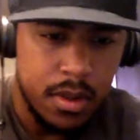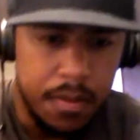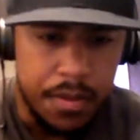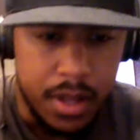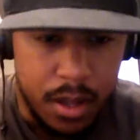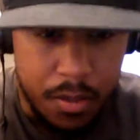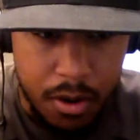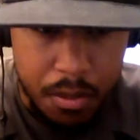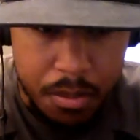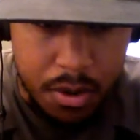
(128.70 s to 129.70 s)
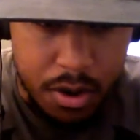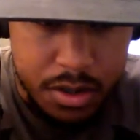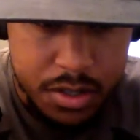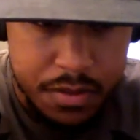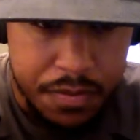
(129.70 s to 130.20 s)
Available March
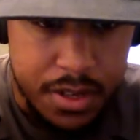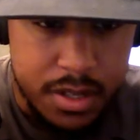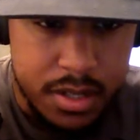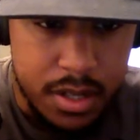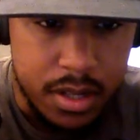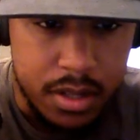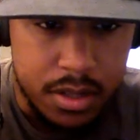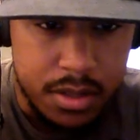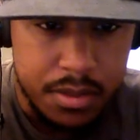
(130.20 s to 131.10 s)
15th, huh?